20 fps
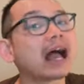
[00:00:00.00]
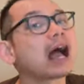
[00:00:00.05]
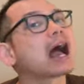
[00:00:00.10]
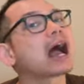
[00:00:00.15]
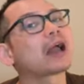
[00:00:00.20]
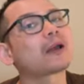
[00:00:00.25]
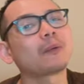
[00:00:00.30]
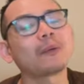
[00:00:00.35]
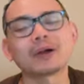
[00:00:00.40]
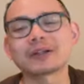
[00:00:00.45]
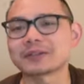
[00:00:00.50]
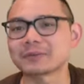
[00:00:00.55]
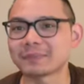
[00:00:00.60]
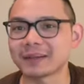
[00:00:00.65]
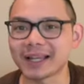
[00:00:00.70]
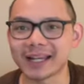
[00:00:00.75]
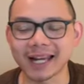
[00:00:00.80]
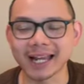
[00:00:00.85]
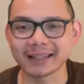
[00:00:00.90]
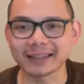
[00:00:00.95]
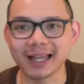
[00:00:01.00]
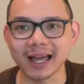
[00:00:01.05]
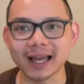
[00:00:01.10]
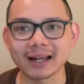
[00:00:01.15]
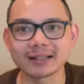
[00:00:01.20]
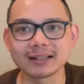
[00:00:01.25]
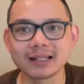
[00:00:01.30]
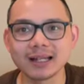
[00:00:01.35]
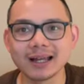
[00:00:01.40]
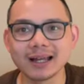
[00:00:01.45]
I want to play like that.
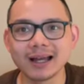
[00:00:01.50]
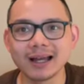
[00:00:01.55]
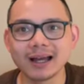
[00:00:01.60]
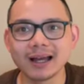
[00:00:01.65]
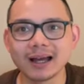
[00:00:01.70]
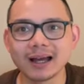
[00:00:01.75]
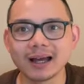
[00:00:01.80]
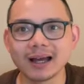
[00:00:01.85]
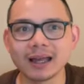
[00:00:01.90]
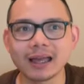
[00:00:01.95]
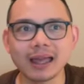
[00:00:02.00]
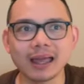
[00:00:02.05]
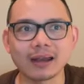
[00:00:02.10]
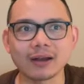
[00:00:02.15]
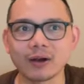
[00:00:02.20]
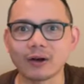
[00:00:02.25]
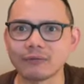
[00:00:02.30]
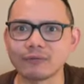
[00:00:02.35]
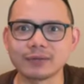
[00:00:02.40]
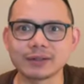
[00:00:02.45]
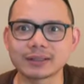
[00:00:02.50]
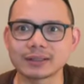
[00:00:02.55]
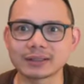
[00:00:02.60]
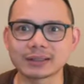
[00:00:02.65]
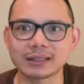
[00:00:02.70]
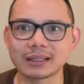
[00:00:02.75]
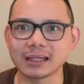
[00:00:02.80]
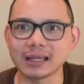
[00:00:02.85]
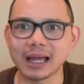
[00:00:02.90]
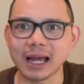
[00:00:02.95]
And
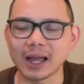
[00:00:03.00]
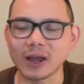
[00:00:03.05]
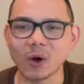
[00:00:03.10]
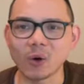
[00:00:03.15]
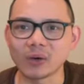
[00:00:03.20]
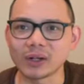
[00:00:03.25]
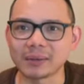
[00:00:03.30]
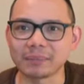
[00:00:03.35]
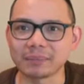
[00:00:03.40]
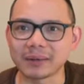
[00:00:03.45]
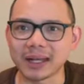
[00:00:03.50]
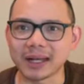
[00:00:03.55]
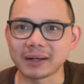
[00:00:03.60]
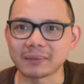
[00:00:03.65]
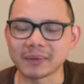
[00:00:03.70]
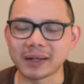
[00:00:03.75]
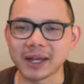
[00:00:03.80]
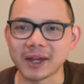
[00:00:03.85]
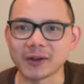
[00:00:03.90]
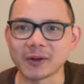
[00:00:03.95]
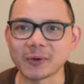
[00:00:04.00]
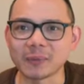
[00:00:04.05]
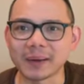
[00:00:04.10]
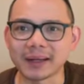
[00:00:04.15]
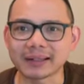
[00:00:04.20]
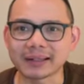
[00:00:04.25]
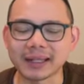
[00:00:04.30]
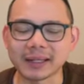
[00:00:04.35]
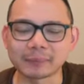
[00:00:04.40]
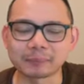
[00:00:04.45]
obviously I only played the piano
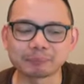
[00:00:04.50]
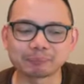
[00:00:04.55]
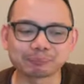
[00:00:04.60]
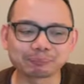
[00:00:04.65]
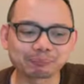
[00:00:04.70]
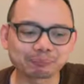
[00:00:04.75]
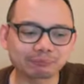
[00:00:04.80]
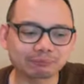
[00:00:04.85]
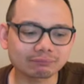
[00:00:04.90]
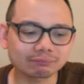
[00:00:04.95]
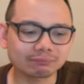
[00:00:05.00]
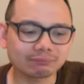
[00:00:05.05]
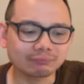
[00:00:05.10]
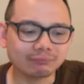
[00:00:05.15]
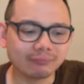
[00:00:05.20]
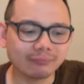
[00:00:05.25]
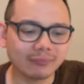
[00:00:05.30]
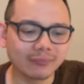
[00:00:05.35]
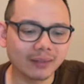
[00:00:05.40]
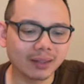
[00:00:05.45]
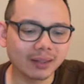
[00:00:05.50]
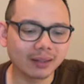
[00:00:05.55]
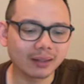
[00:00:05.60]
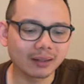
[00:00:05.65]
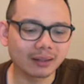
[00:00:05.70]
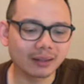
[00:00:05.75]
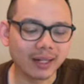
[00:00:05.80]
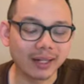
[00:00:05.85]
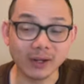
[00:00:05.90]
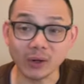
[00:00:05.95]
back then,
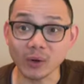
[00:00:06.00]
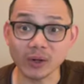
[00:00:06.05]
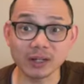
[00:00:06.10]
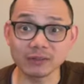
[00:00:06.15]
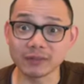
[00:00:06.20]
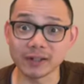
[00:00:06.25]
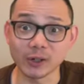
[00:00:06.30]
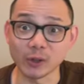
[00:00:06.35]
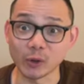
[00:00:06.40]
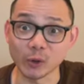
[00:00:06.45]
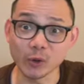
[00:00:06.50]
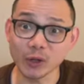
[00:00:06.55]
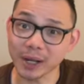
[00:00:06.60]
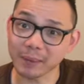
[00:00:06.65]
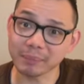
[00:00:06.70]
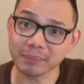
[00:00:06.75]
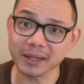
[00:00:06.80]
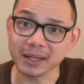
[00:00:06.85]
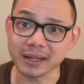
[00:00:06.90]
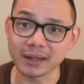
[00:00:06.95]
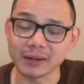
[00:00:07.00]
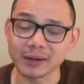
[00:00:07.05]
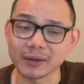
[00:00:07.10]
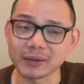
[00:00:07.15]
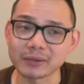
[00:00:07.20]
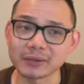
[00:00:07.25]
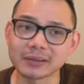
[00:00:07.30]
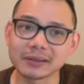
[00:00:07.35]
and not even good at piano.